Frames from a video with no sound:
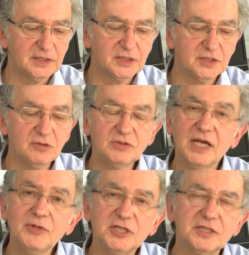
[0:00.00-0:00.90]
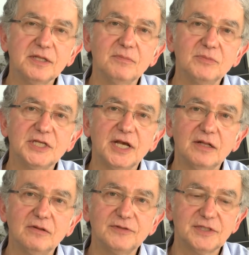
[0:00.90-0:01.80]
to do damage to
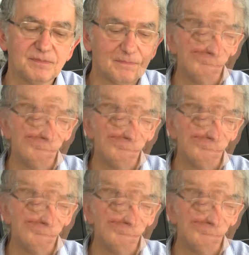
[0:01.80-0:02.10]
themselves?